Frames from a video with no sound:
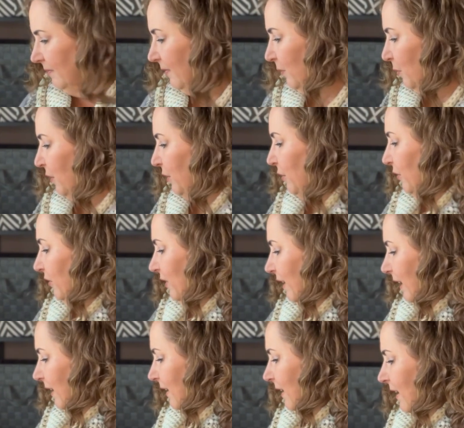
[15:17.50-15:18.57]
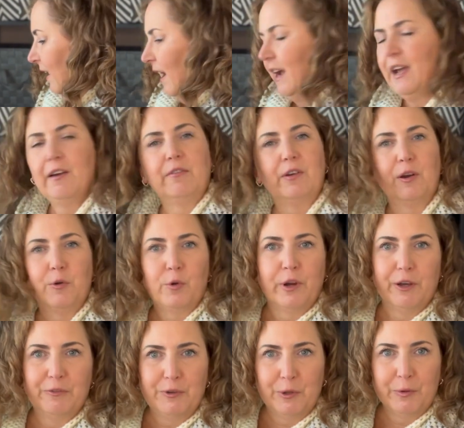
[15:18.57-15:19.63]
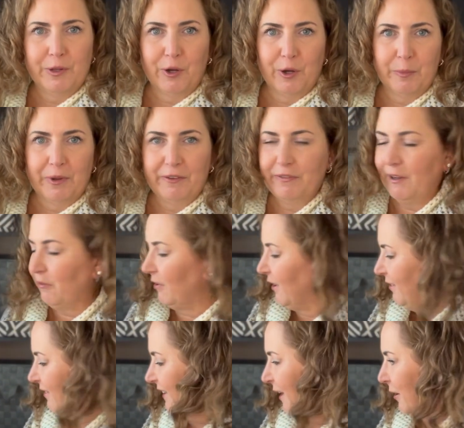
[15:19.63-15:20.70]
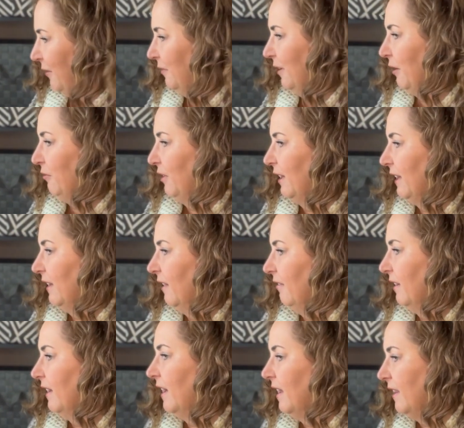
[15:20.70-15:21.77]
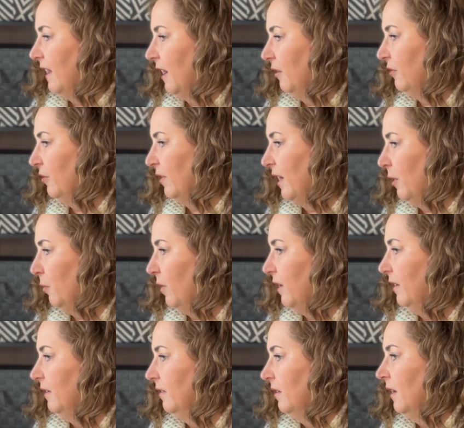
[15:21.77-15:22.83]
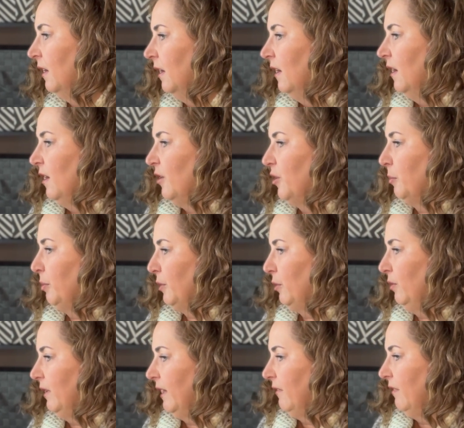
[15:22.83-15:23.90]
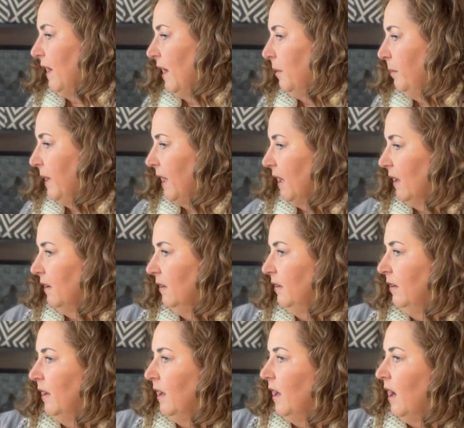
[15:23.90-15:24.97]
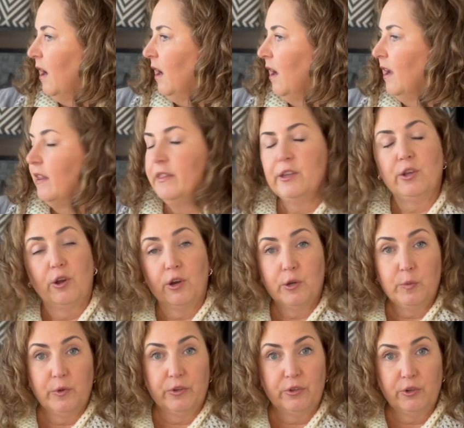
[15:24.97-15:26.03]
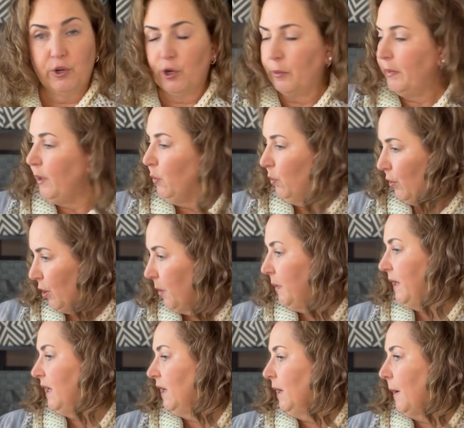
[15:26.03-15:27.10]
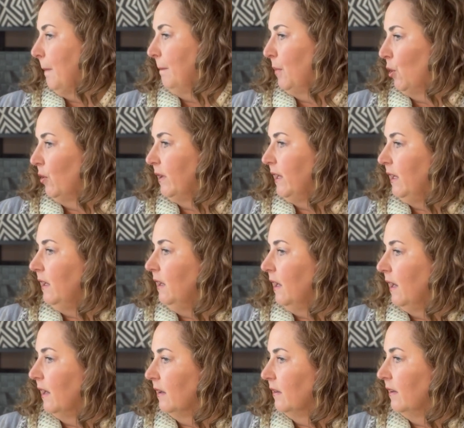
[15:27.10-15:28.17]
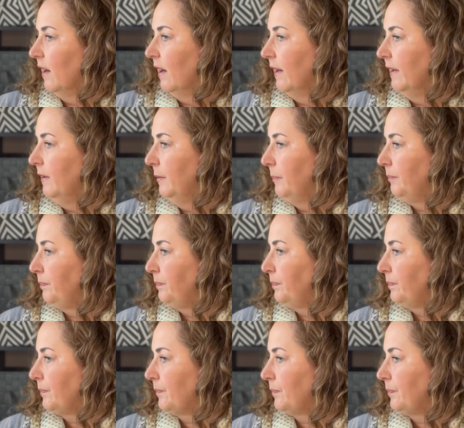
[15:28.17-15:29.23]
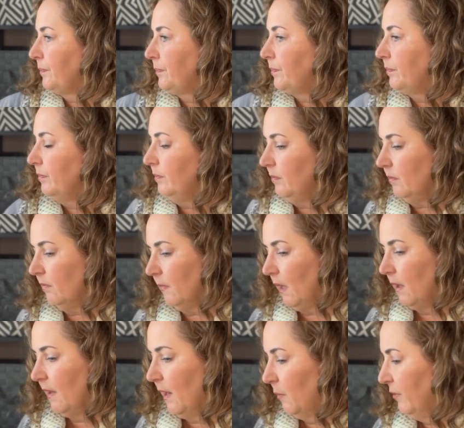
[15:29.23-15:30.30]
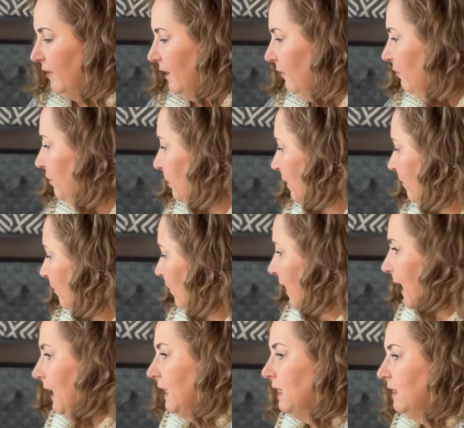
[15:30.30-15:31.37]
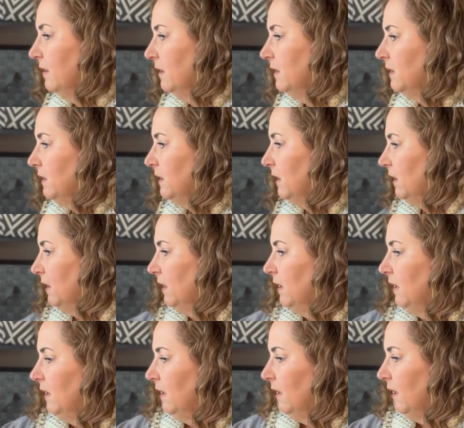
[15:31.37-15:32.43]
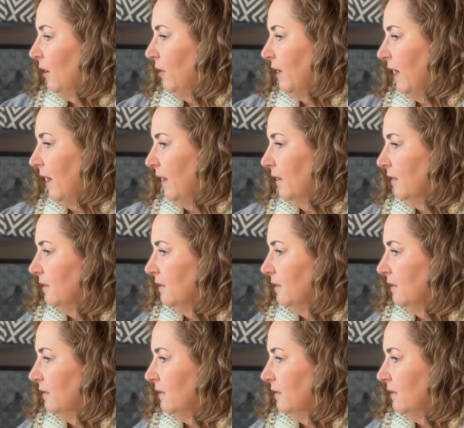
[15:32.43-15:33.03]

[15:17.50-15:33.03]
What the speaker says: well, you'll see. I have quite a few that are my favorites now. I really love it. And so that was the blue leaf headband, and the yarn was Kirby Werby Bulky hand dyed. And that was a gift from a friend. Okay.